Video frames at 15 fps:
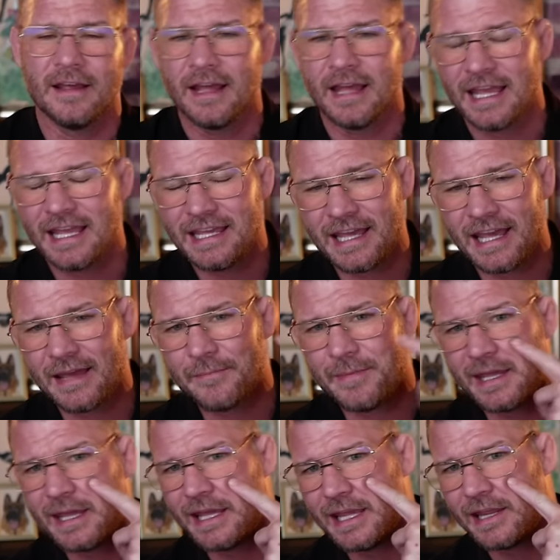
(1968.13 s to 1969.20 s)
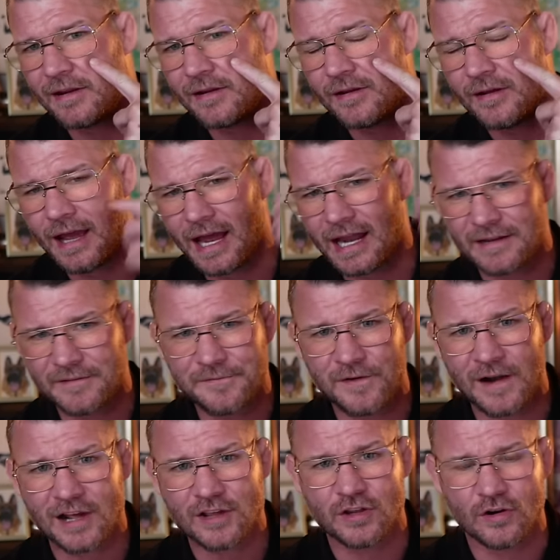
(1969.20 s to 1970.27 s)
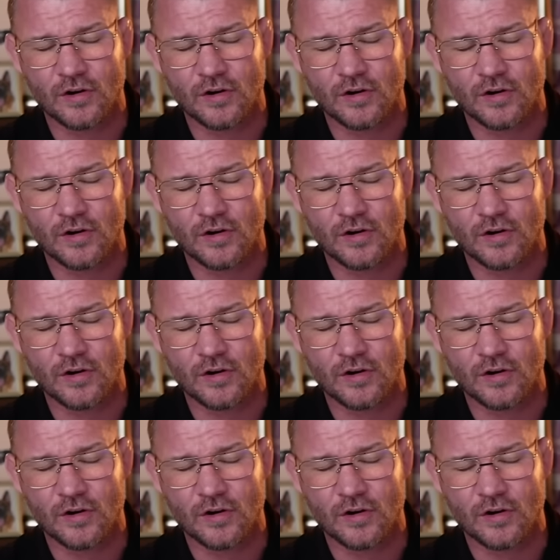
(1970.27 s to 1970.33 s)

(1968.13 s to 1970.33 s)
he hit me here. And it fractured